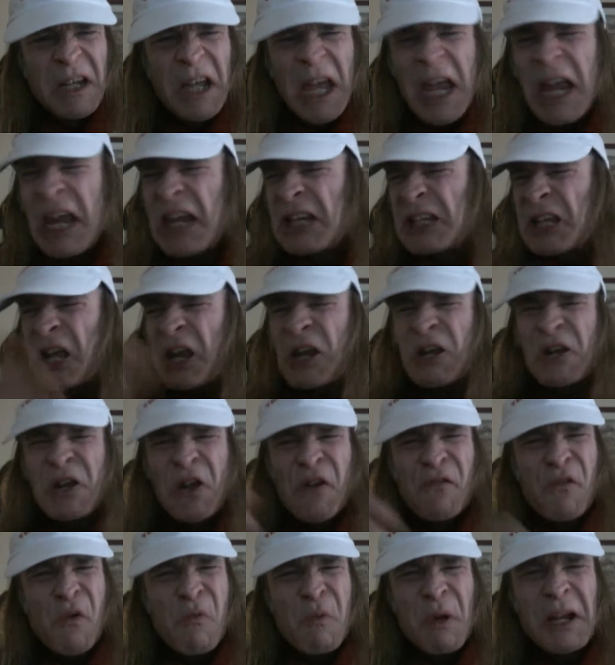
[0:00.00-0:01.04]
He's
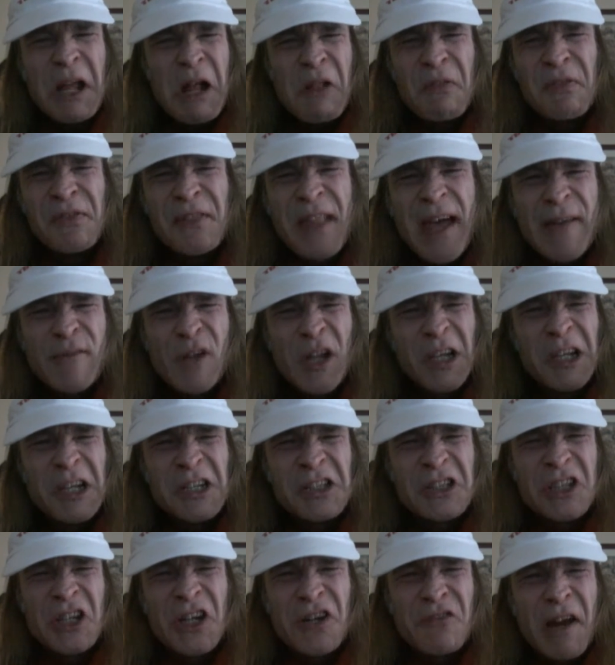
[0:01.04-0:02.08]
another one. I'll never
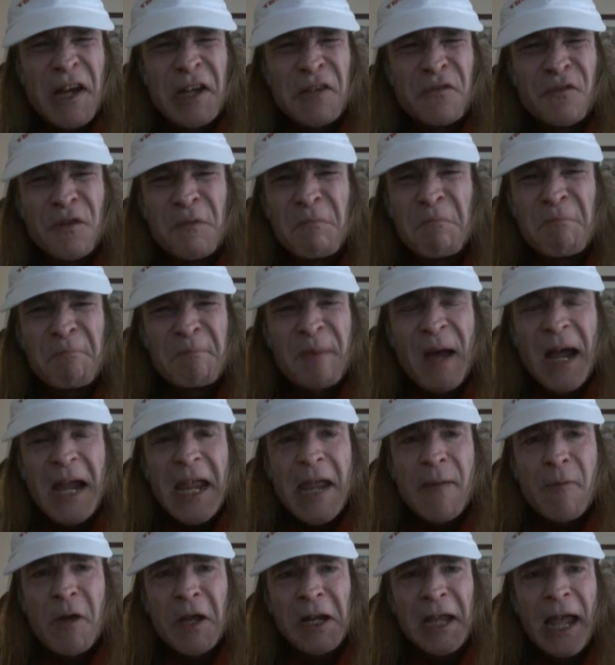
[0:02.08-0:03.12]
listen to anything by
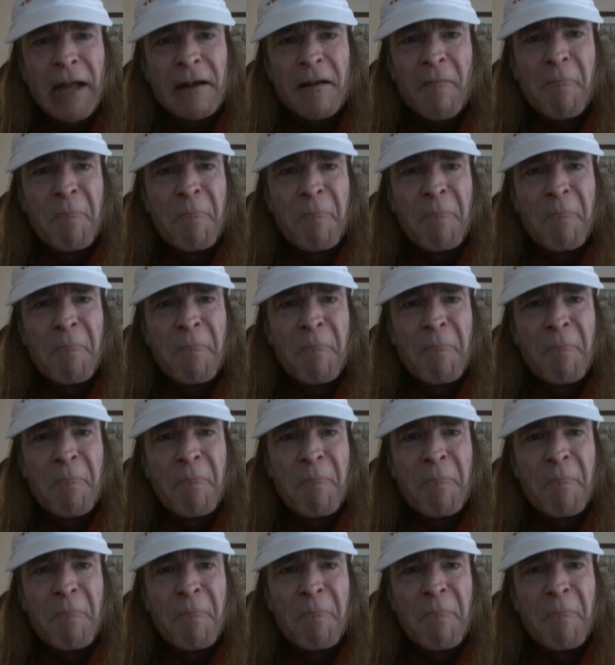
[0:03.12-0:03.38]
him again.